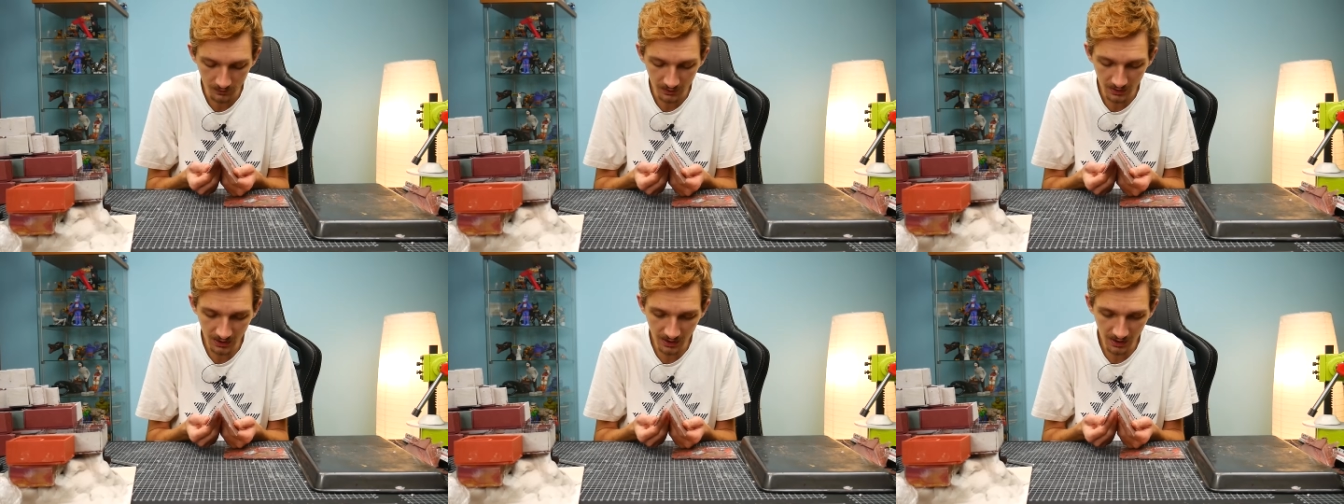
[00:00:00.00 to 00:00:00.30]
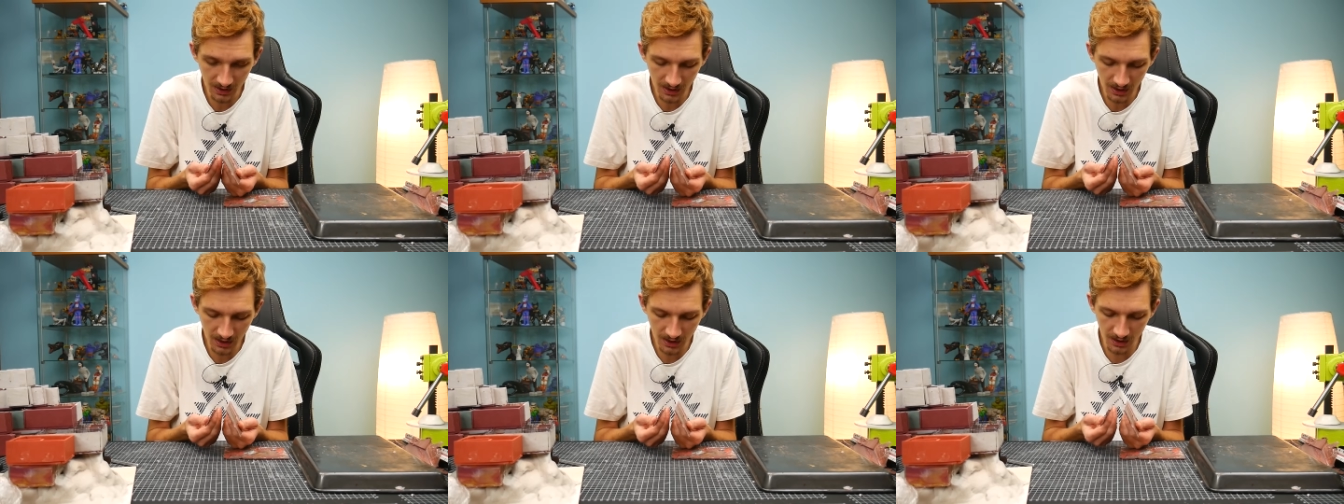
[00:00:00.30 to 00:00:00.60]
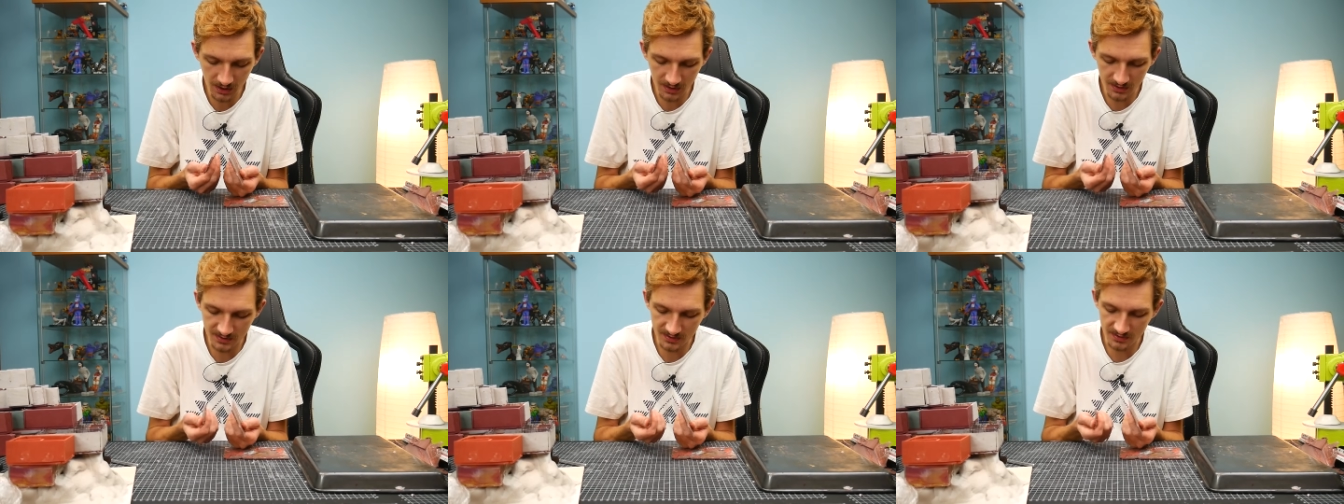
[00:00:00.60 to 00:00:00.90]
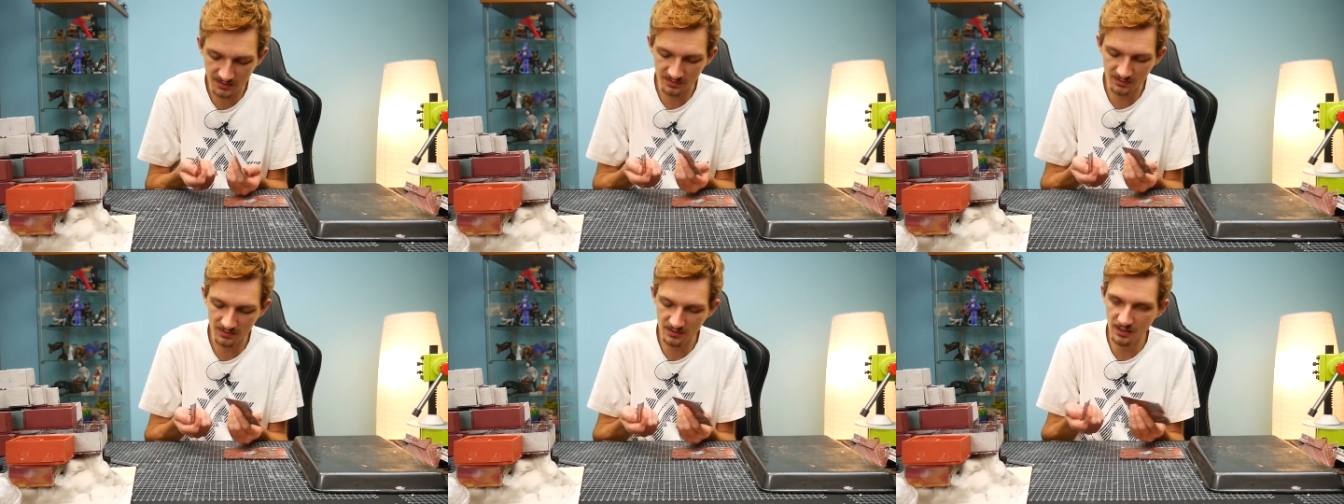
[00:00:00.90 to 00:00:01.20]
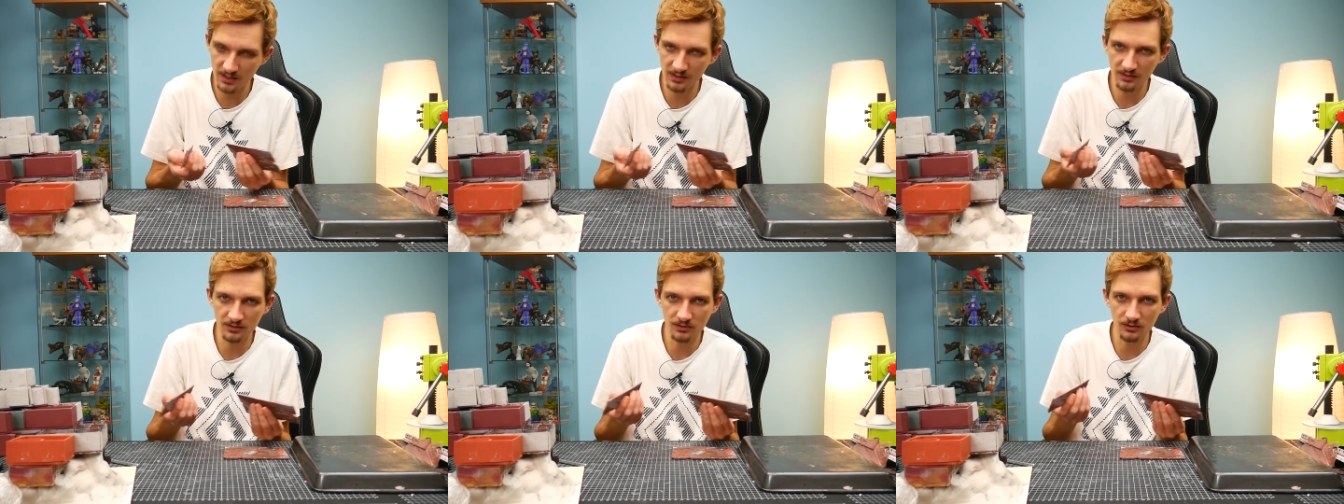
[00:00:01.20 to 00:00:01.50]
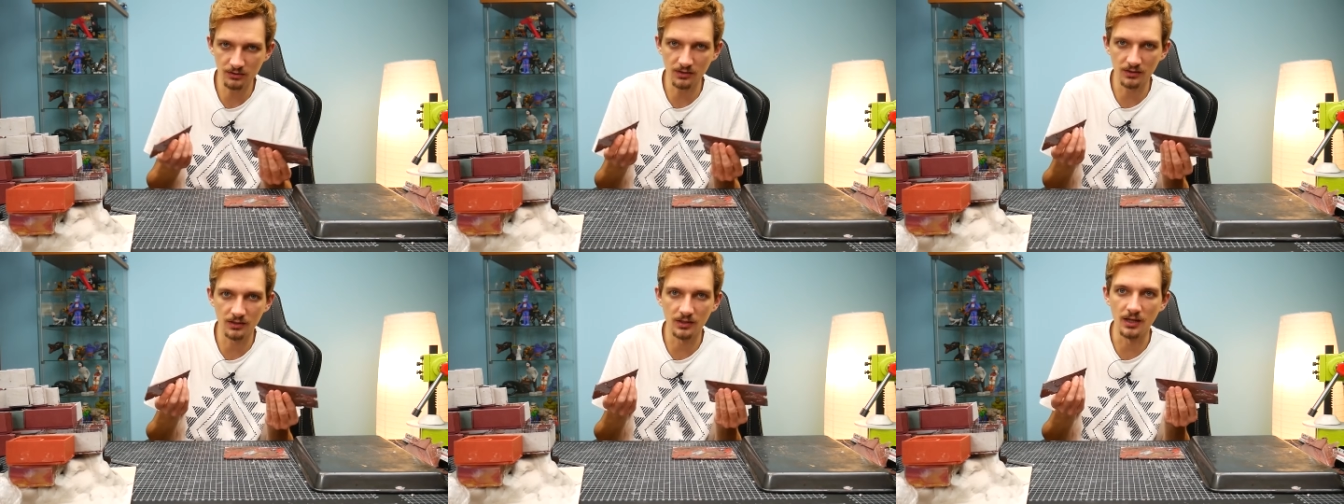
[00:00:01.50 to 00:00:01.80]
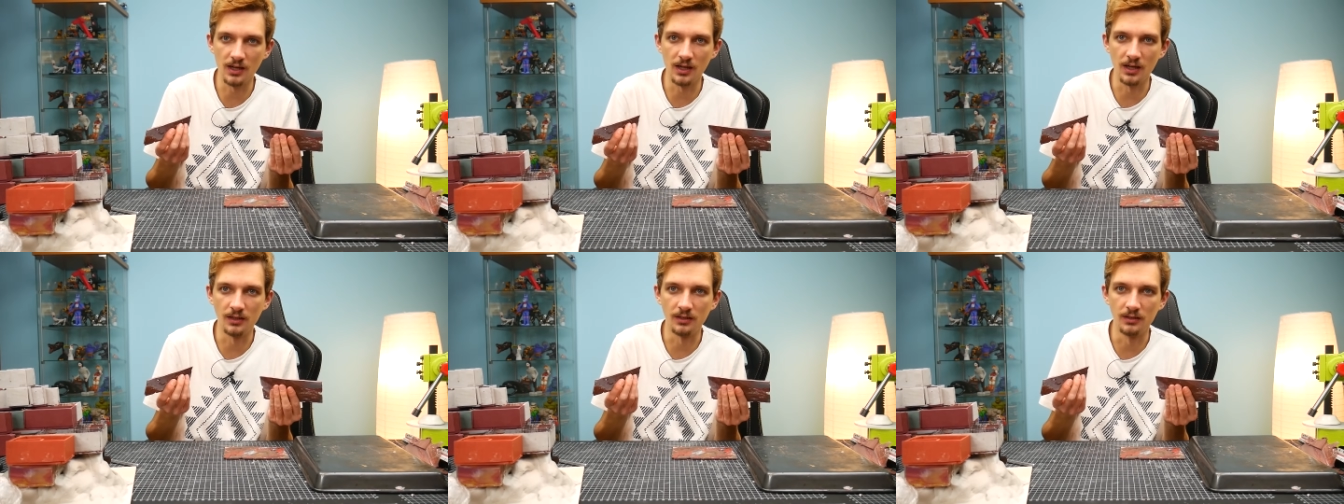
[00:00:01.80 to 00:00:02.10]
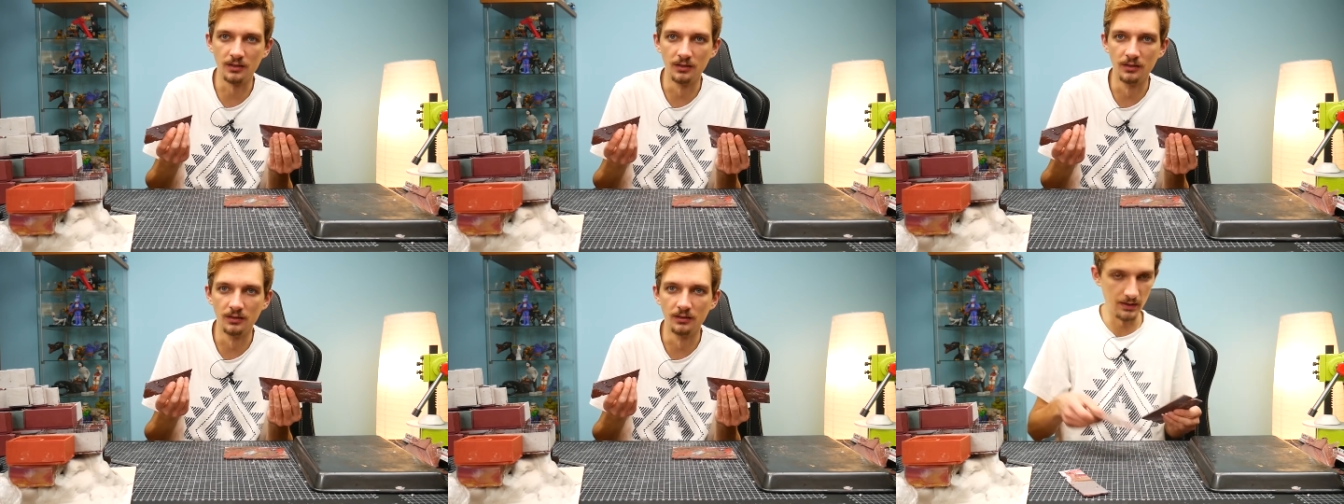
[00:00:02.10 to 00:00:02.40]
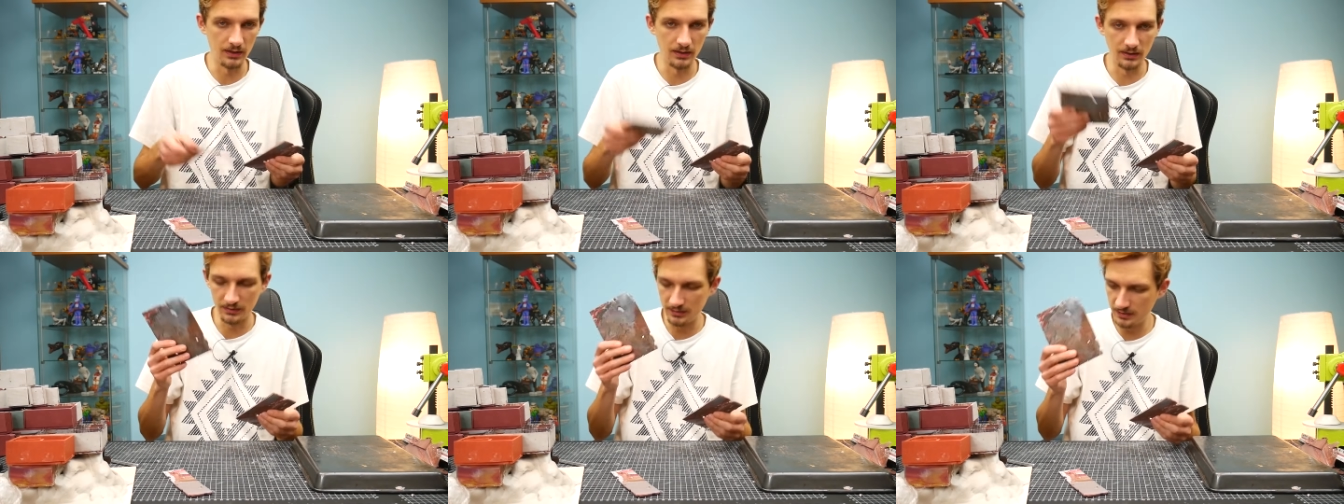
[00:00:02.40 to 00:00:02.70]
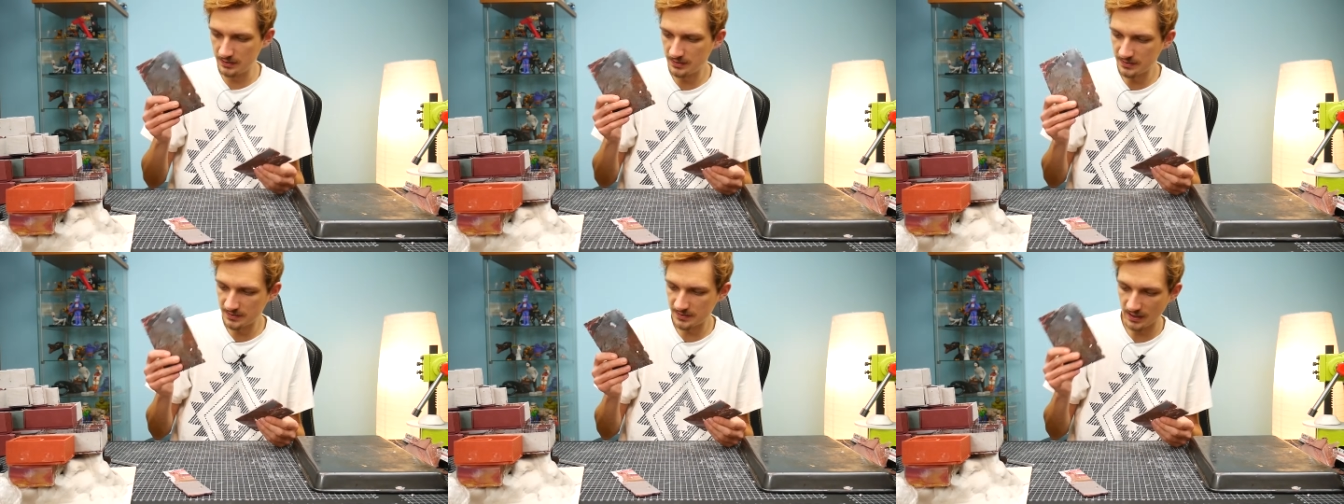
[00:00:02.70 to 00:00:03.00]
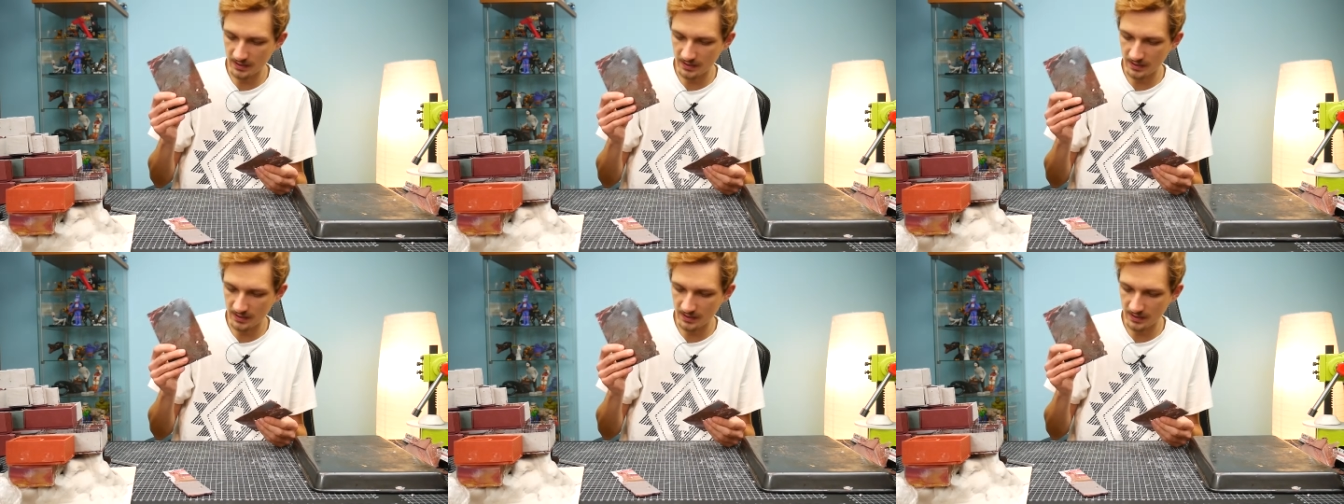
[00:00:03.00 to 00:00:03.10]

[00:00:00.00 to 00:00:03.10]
Nice, like chocolate. Uh, these